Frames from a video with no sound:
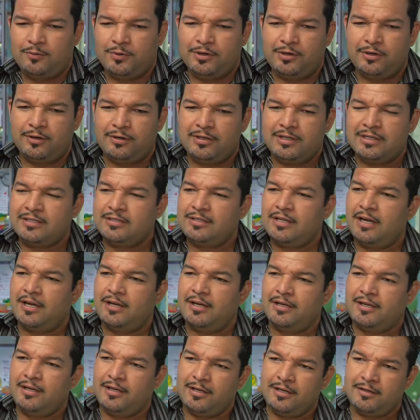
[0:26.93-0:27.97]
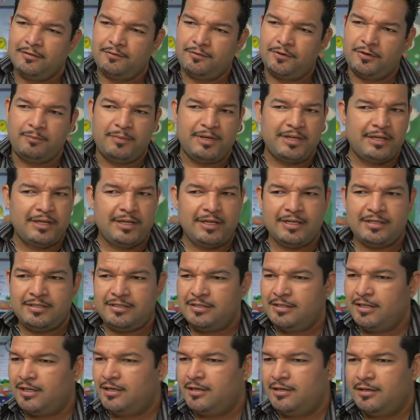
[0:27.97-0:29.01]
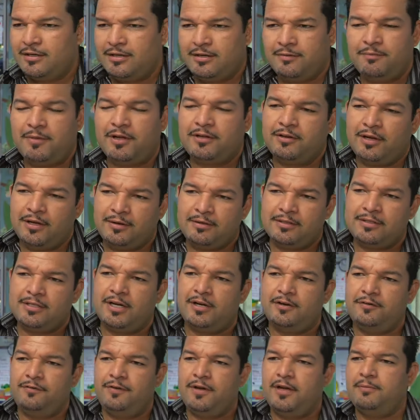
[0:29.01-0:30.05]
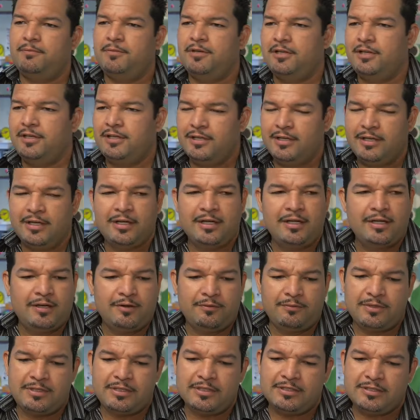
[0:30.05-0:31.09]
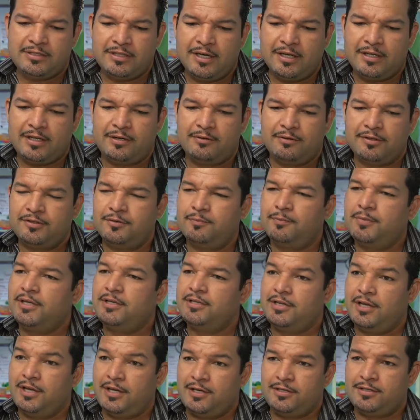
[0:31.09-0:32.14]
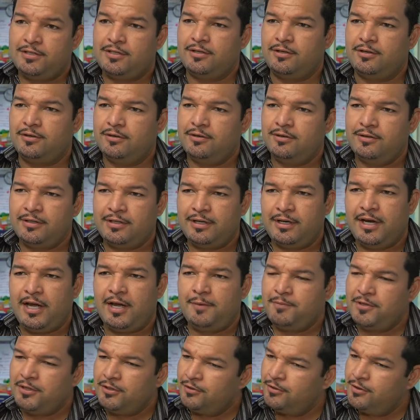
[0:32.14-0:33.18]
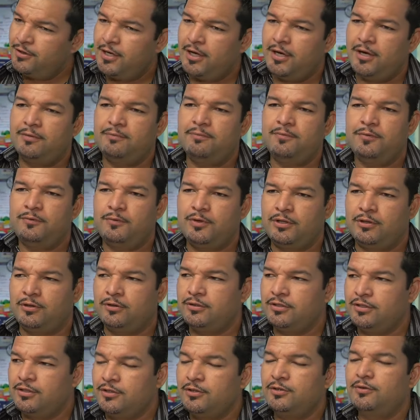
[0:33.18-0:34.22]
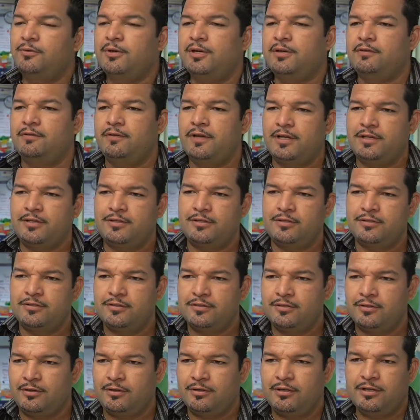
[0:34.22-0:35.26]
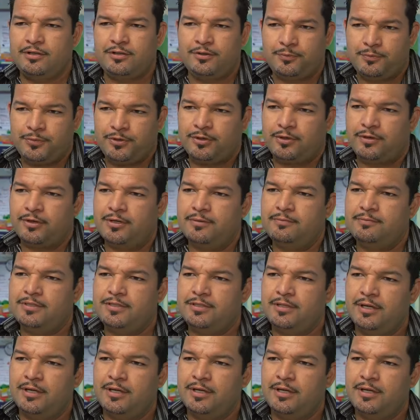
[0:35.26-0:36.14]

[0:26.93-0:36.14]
we're all excited from my kids and my entire family, we just thought there was a big change, you know. They're happy to come with all the new renovations, all the new programs.